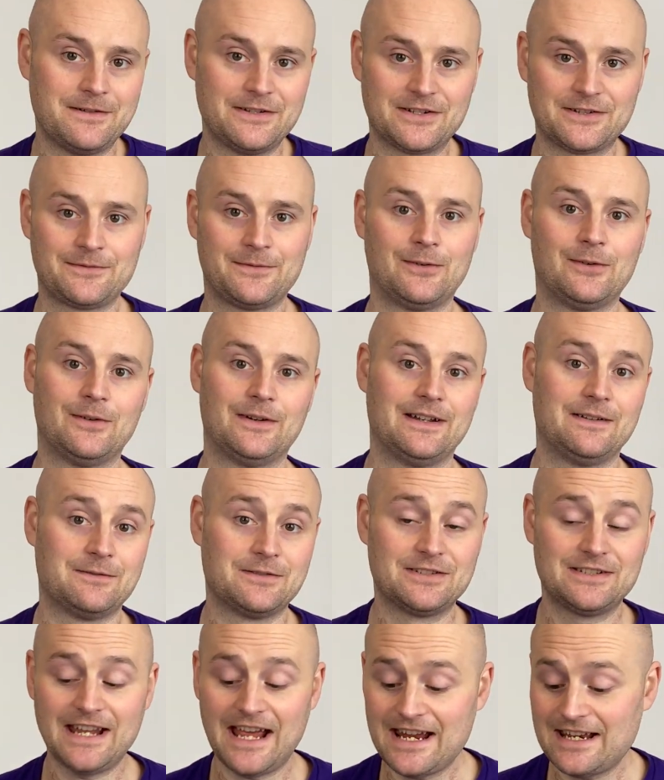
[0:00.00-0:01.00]
just thought it was
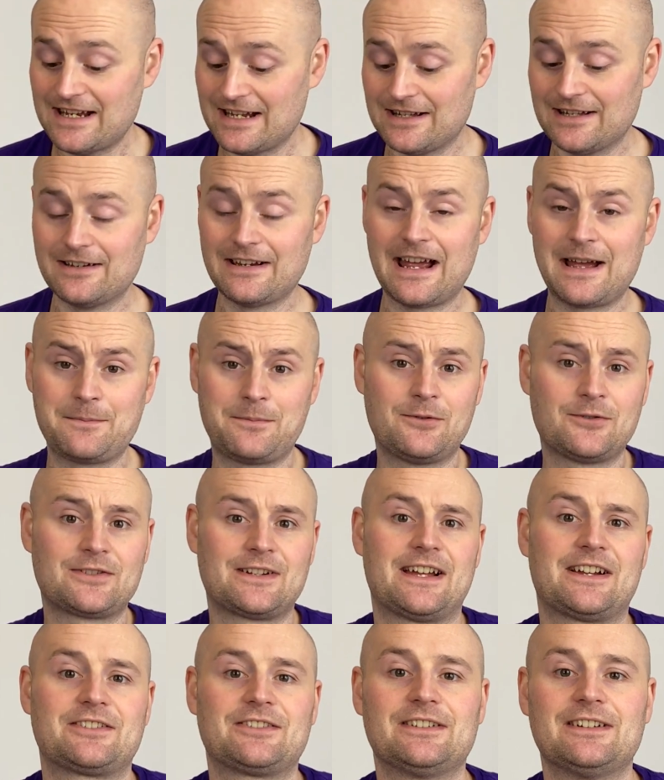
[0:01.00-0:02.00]
dead and the app wasn't
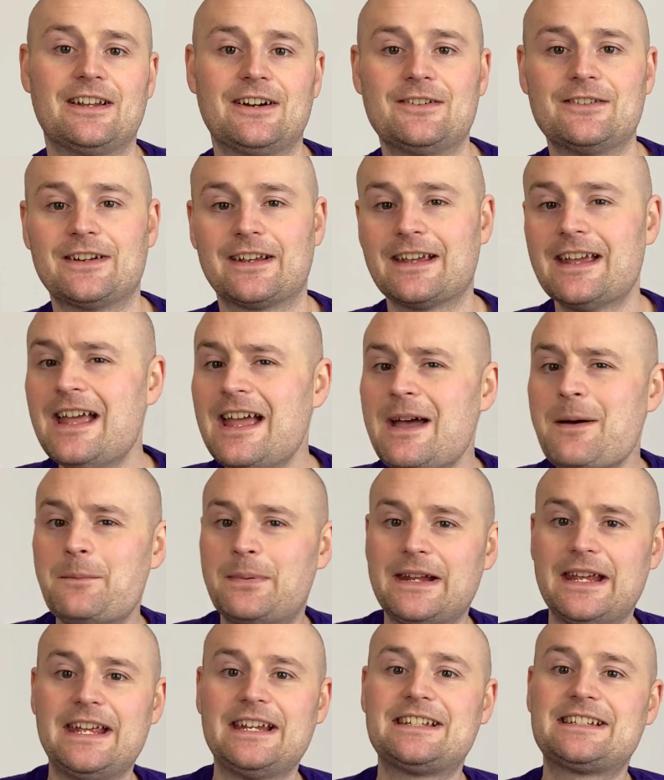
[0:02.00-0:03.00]
actually loading.
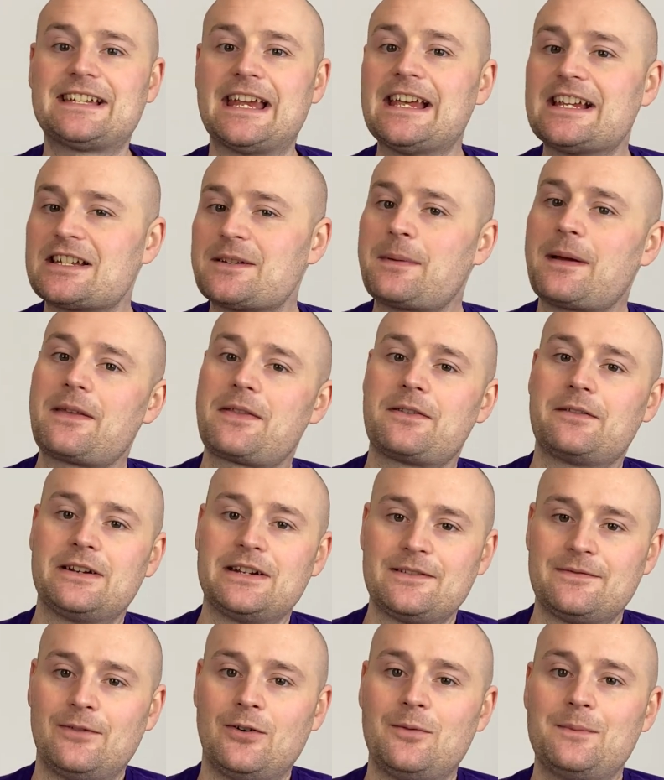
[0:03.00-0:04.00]
But it takes about 3 to
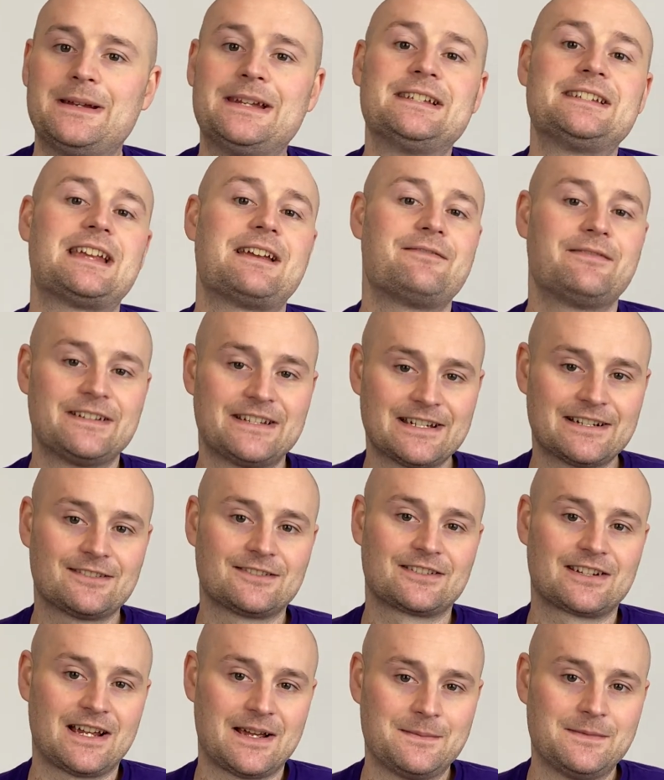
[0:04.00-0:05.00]
4 minutes every single
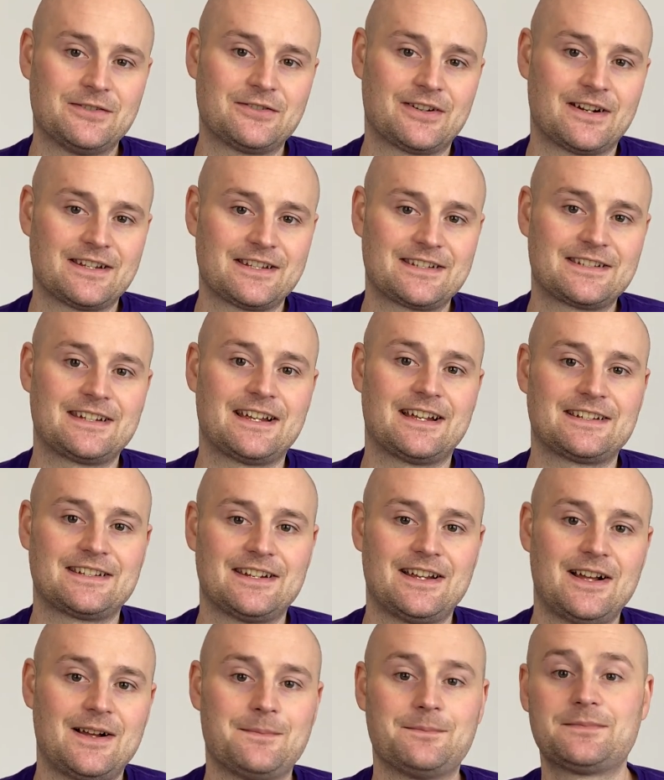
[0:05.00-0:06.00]
time you try to start it
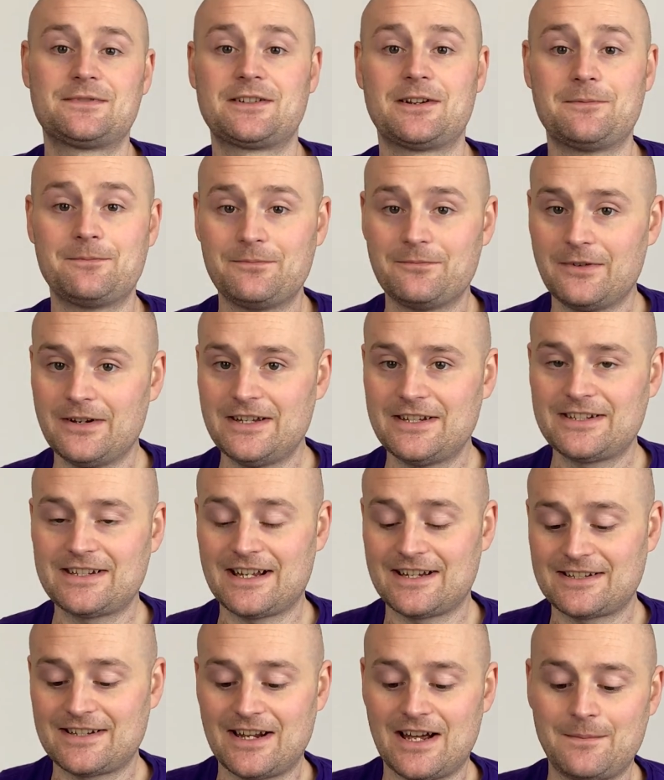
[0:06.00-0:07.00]
up. So when you
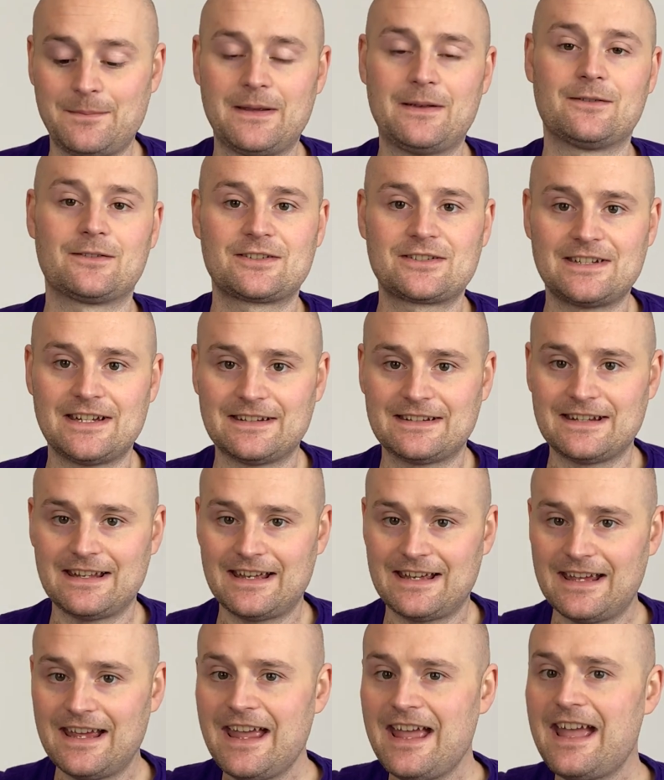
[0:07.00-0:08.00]
start it up, it'll sit
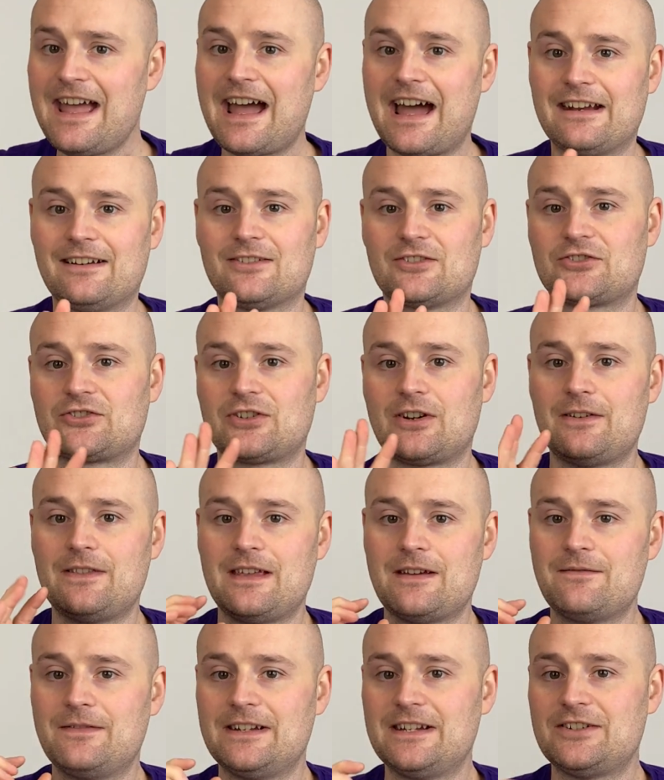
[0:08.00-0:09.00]
there and it'll show the
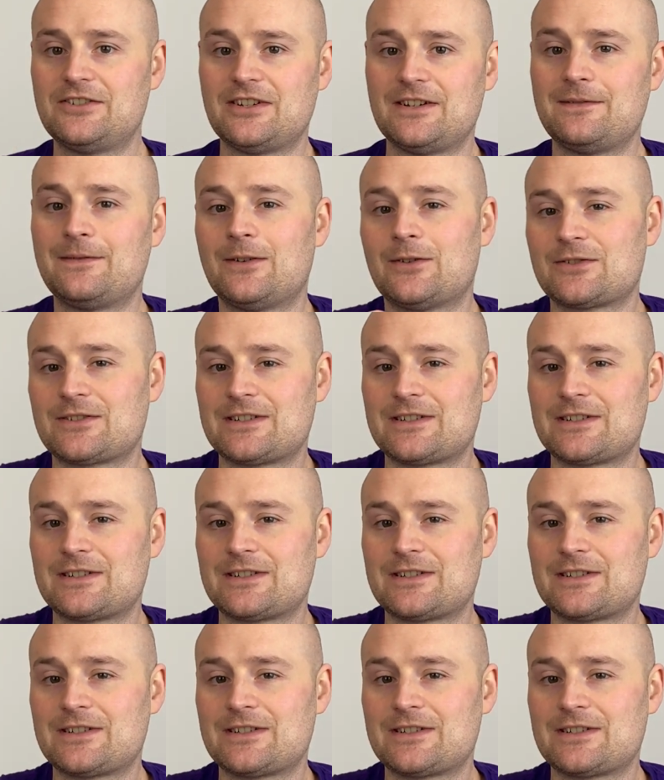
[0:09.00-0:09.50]
Nvidia GeForce